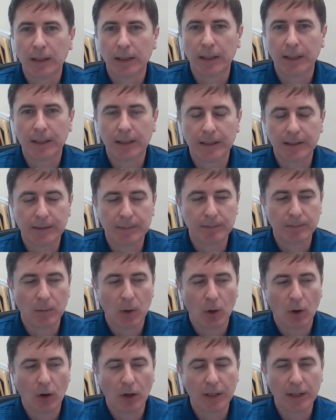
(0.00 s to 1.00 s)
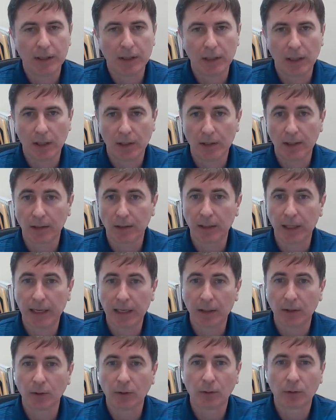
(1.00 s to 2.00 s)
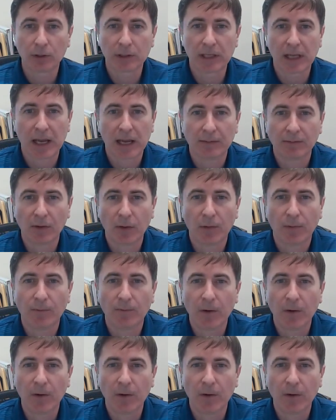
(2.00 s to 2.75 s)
on the landlord to have a